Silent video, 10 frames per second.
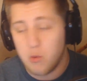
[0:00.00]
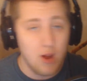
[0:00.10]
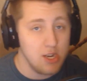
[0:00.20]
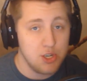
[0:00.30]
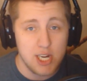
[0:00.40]
Only
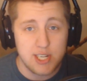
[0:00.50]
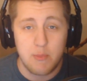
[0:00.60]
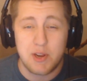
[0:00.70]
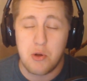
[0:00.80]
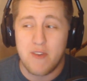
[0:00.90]
one change
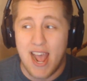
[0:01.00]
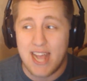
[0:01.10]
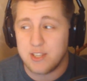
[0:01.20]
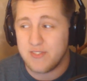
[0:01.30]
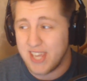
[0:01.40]
that we know of
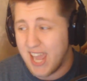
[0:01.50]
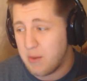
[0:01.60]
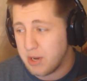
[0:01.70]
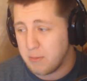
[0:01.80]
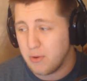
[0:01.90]
as of yet,
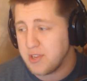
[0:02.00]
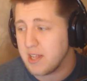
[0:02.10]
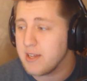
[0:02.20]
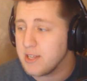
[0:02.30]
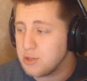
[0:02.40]
and we can most
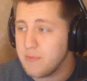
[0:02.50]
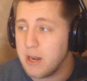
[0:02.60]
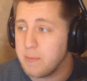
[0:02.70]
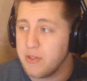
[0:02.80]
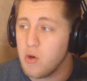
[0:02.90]
likely assume
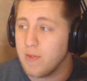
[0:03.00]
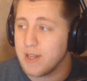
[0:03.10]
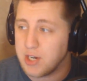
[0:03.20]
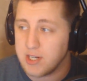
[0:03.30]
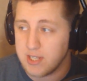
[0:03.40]
that'll be the
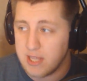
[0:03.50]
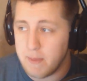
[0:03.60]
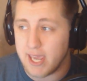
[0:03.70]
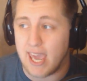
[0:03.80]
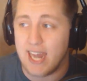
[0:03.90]
only change that they
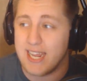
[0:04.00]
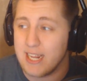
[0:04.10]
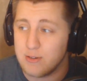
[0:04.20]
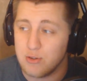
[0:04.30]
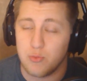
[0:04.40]
make heading
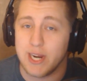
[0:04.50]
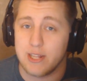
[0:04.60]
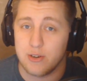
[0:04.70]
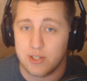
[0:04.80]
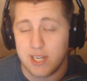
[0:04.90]
into the
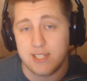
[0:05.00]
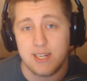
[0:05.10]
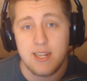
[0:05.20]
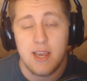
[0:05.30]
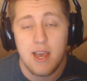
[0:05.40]
regular
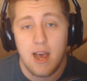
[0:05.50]
season.